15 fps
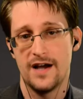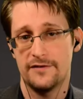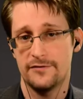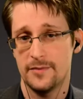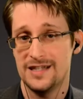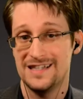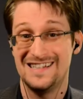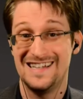The
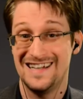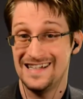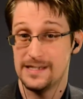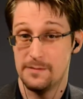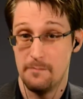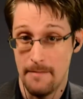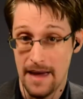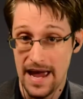government did
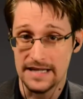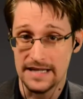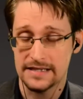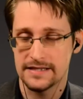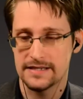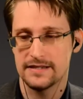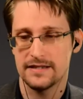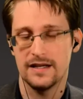its
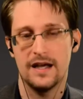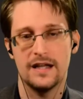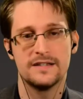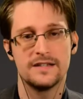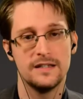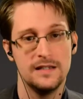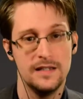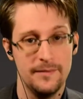best
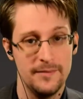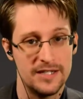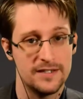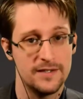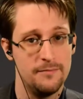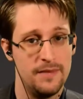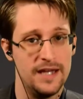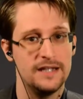to
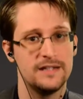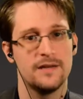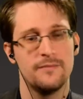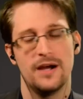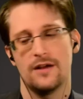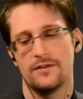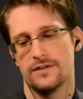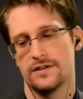limit debate
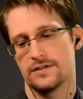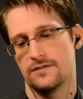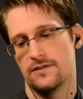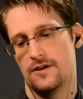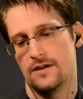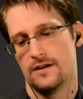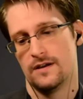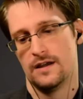about this
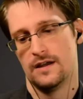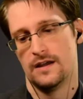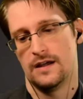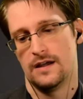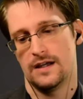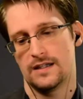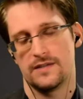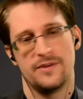law,
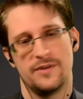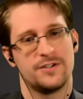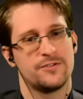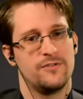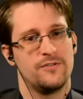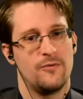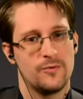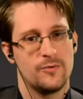to
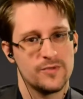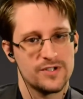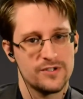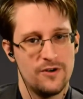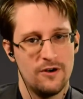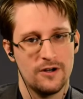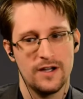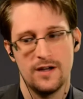make sure no one
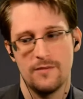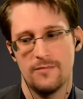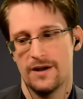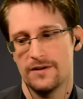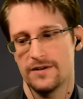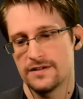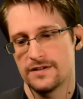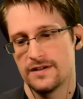was talking
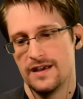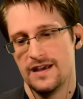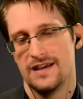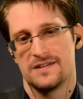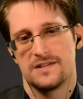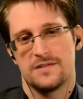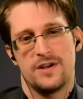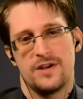about it,
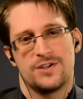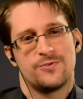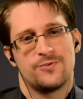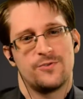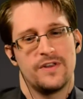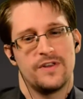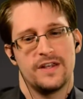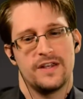to make
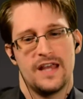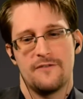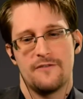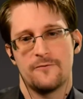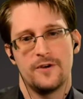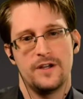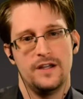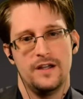sure that
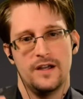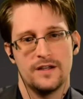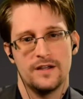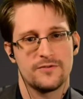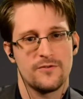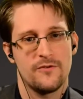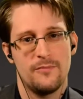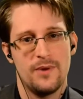every
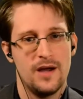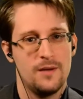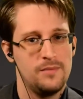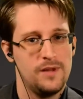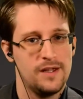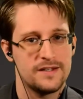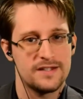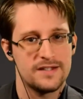sort of
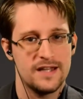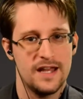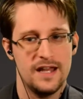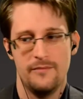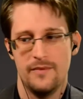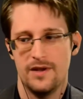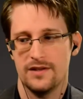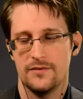public
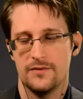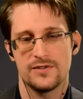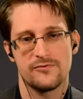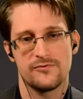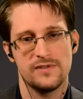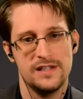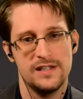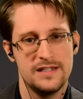statement that
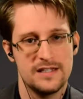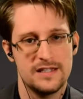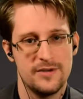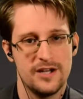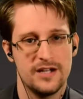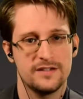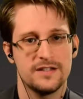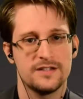was
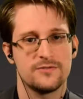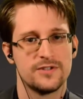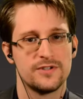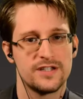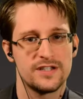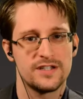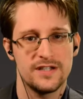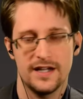released about this
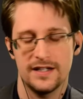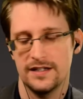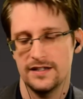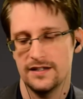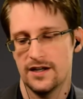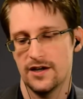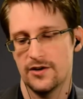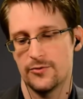or
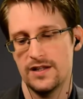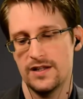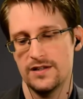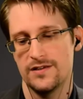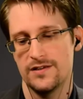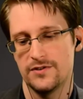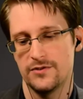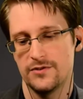study
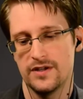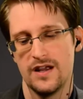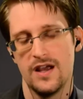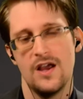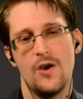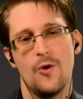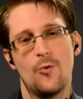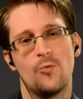relative to it
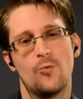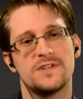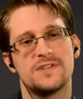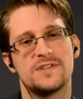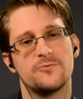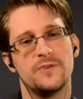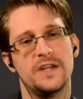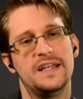
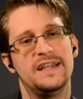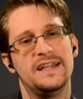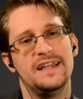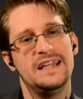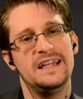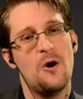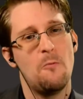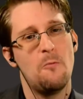was
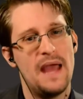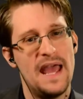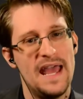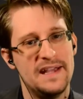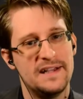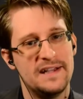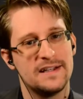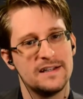written in
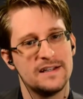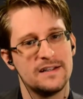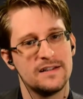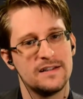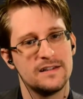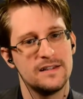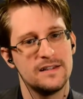opaque